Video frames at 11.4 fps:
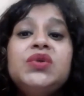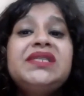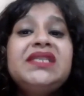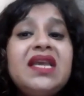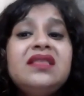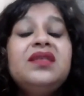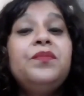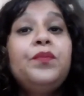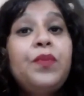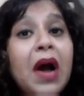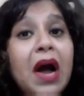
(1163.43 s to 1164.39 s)
see the
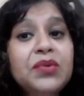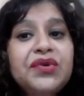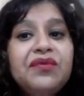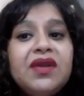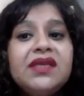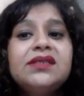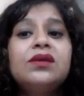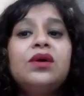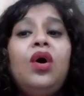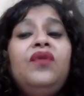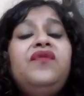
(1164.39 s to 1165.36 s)
boundaries
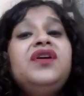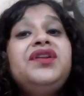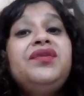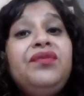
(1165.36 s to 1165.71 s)
of a